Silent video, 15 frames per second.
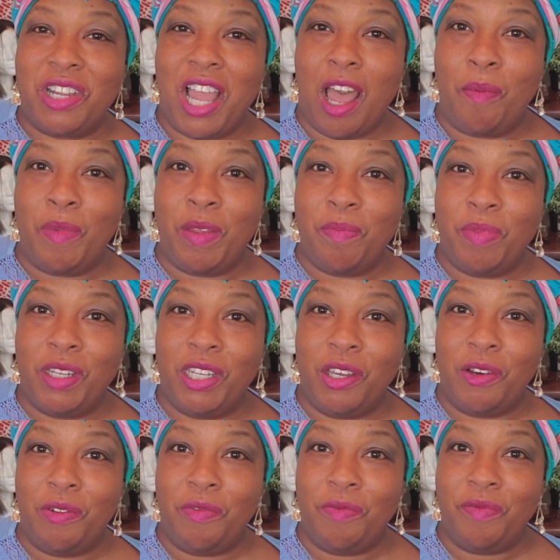comment below.
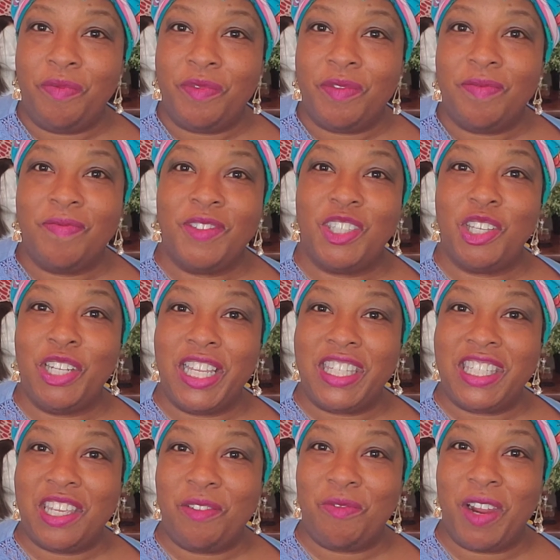So let's
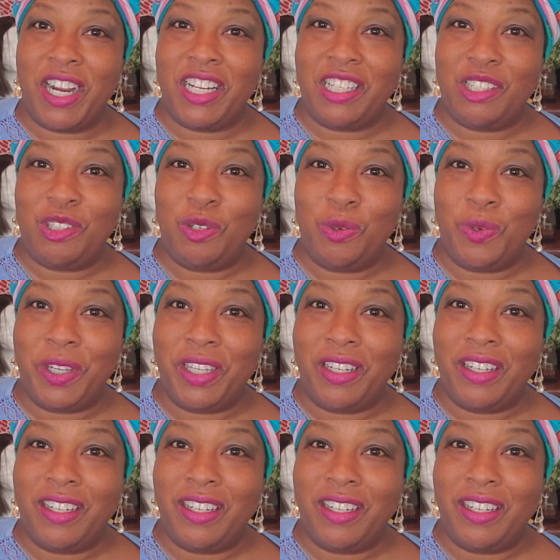get right into it.